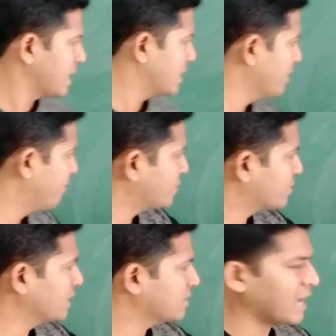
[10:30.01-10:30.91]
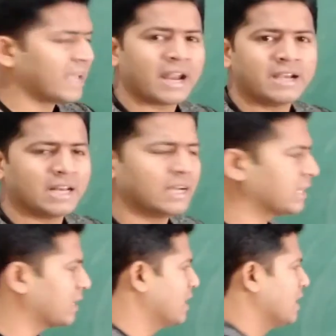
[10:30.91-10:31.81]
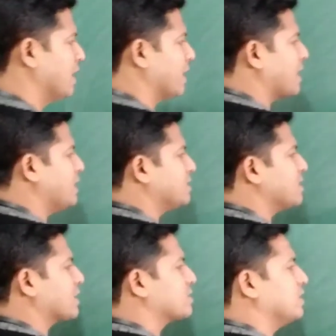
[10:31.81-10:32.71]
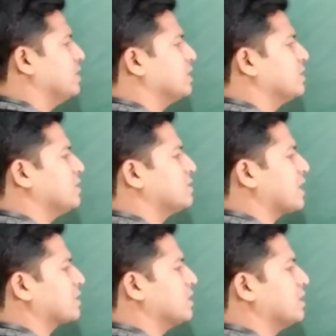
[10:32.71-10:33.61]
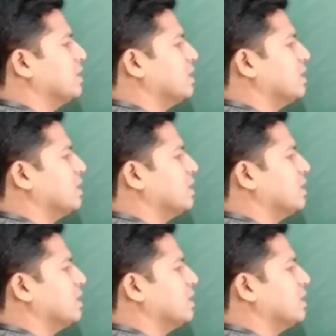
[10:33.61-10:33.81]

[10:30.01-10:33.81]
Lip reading: Like in the first case, I write a letter. Write is action, here there is action.